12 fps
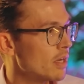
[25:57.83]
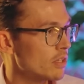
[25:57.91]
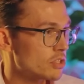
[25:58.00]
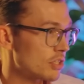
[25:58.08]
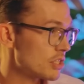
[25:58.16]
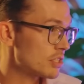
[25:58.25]

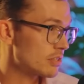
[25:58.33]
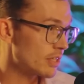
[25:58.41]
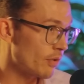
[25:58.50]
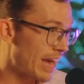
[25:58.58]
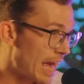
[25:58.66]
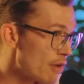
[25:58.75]
such as, you
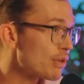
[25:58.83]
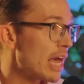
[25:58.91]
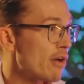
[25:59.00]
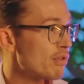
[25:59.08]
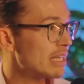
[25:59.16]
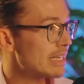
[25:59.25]
know,
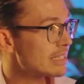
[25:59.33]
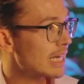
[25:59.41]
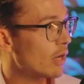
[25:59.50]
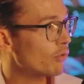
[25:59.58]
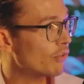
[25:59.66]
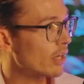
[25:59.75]
heavy
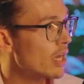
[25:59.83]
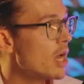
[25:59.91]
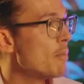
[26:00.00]
discounting.